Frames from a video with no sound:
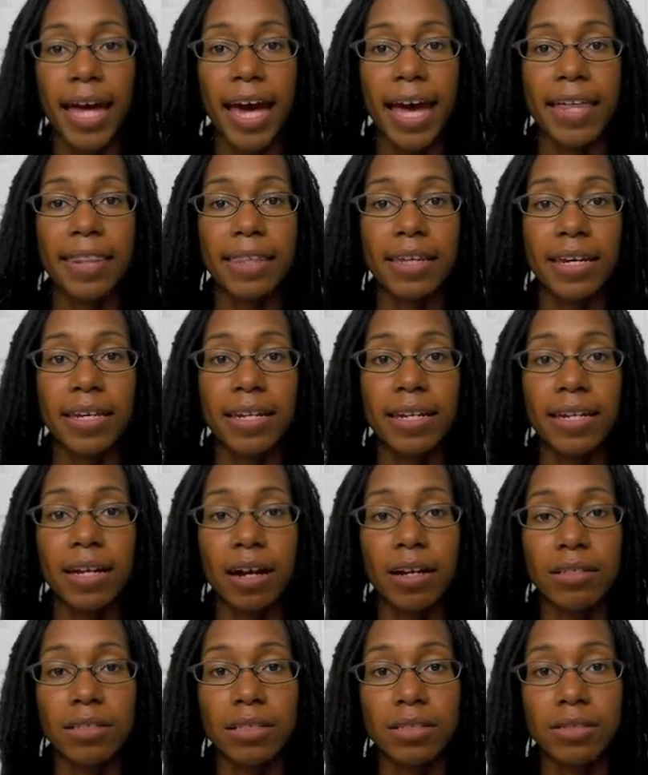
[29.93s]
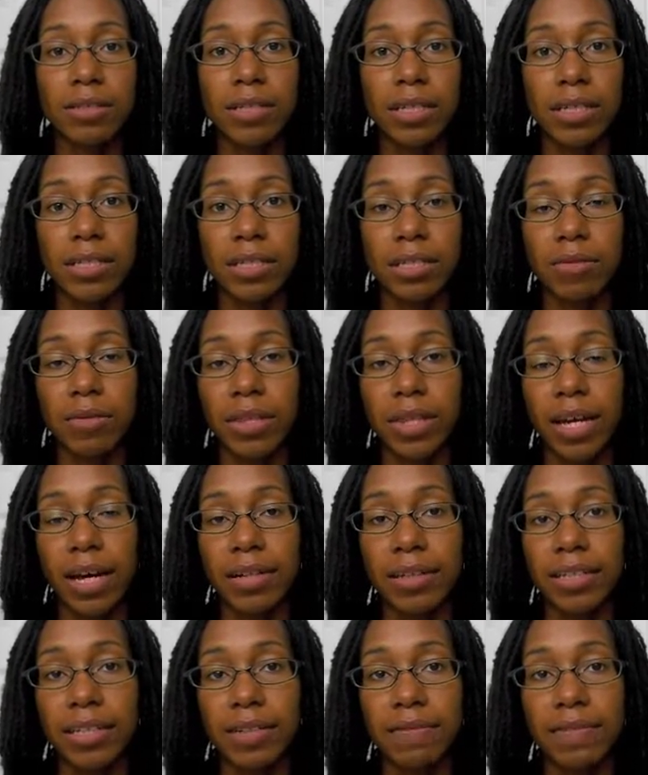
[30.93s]
And then it also does it
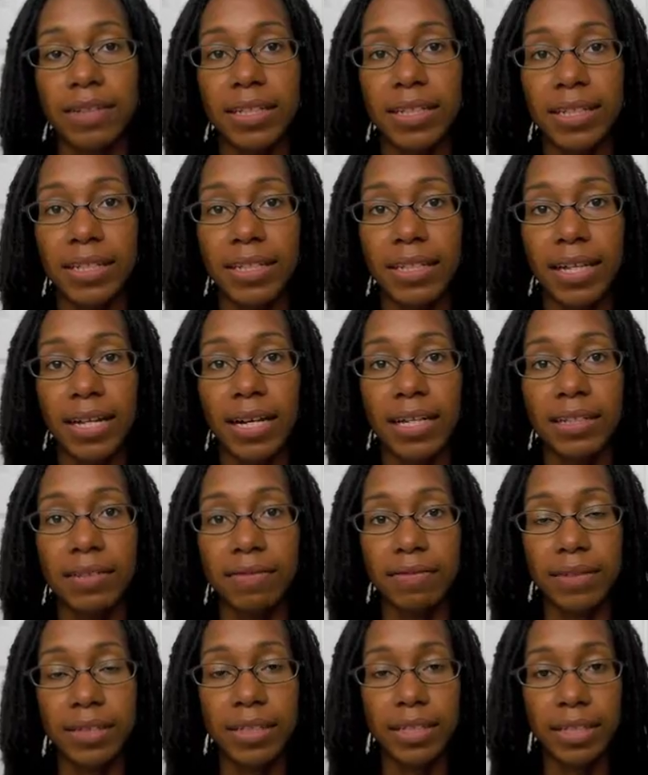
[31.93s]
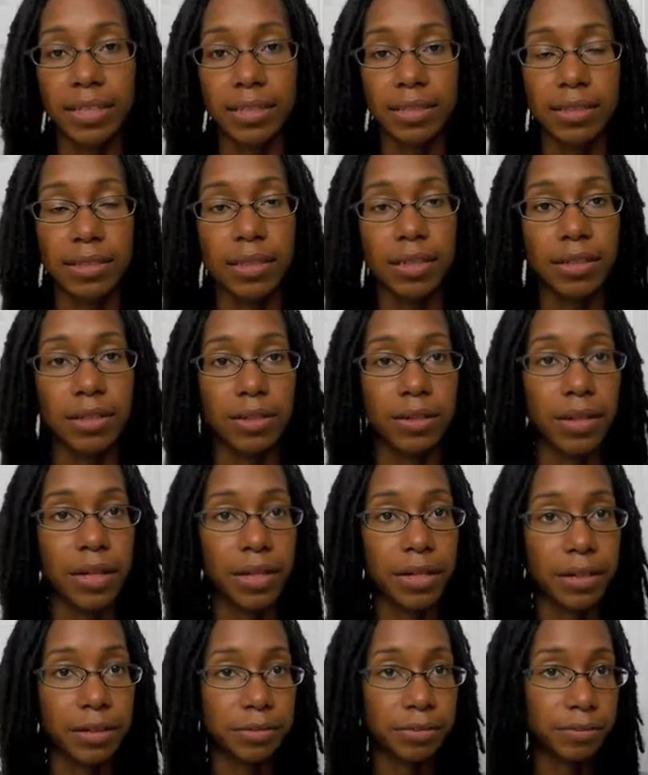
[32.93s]
without leaving any kind of lint in your
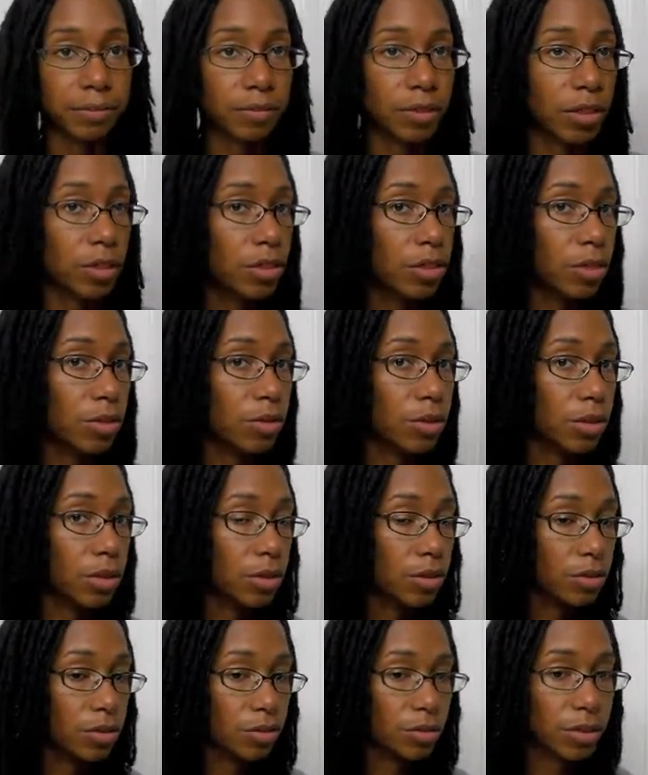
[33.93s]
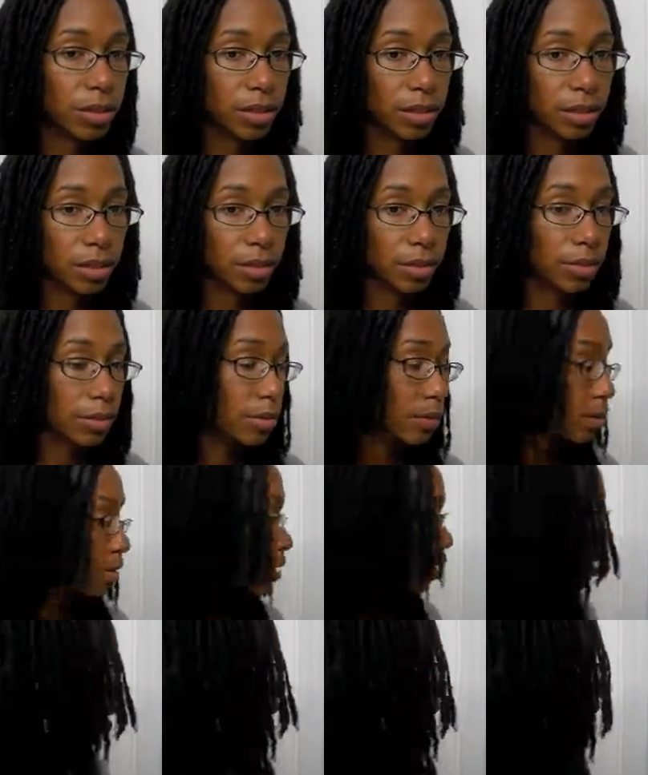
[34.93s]
hair. So you can use one of those,
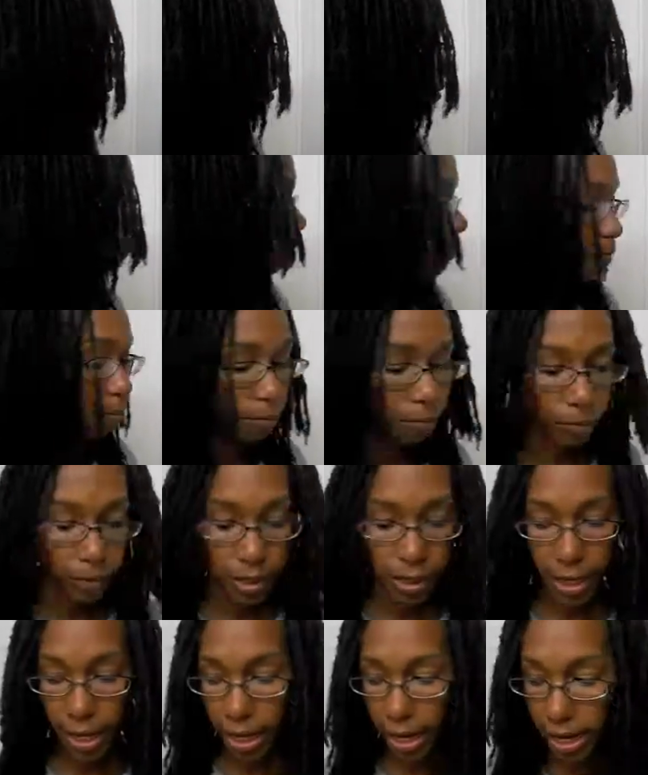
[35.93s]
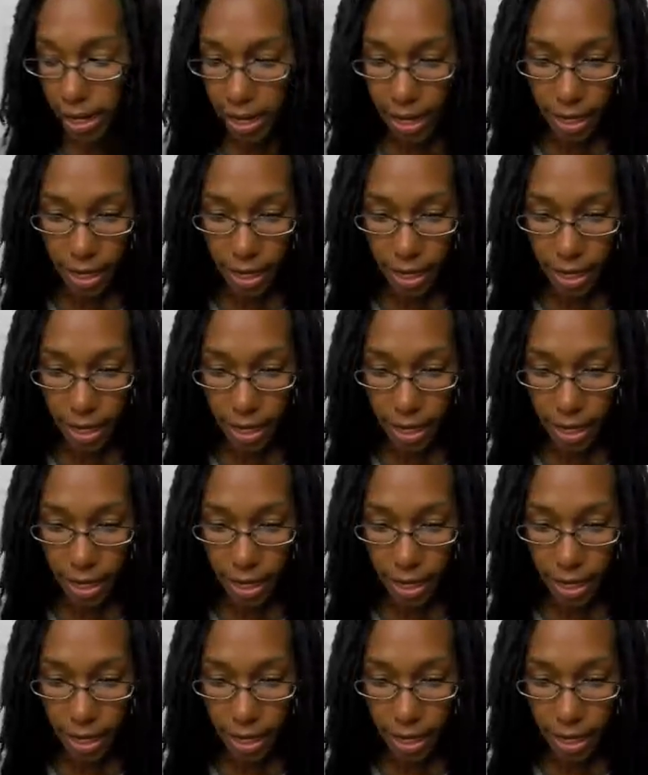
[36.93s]
but what I